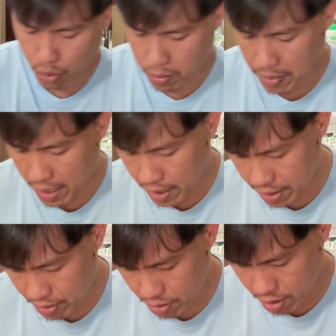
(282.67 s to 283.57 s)
to
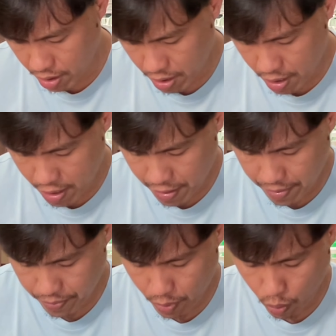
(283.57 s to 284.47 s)
balance the
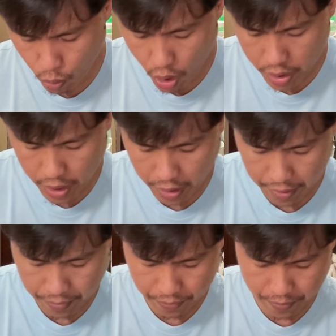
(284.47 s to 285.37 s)
walking.
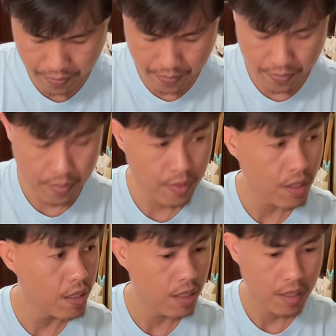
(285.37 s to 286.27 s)

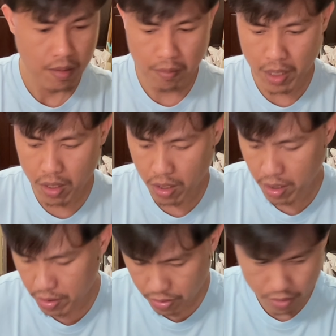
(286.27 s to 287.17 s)

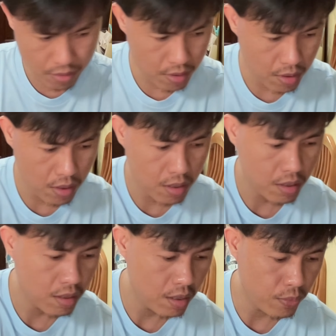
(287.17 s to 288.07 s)
Because
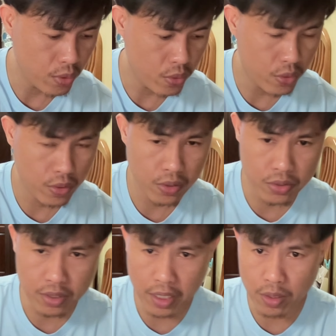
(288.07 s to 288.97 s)
if you
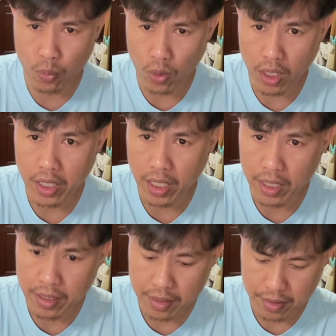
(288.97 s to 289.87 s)
start
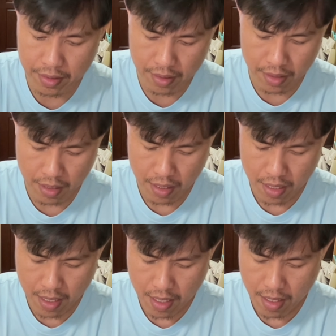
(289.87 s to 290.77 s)
walking,
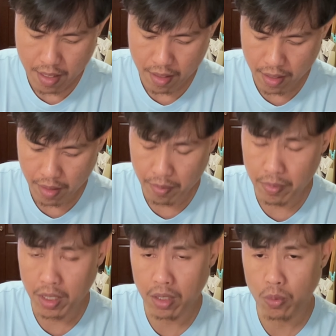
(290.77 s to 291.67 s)
um,
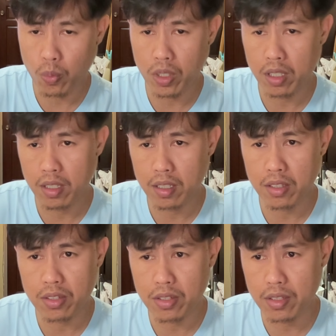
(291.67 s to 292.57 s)
it
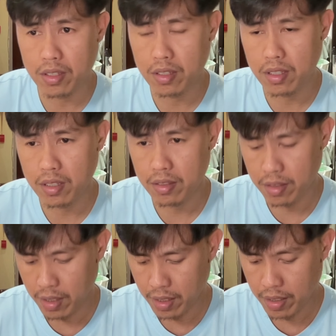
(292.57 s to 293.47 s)
will,
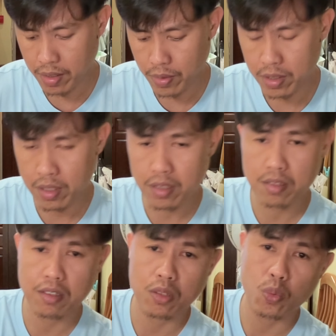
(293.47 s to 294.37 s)
Uh, what's this?
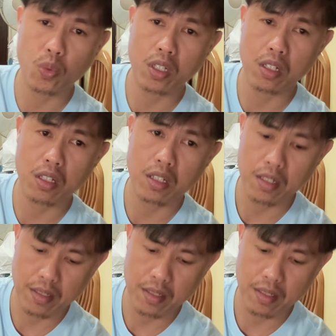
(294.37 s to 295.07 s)
It will,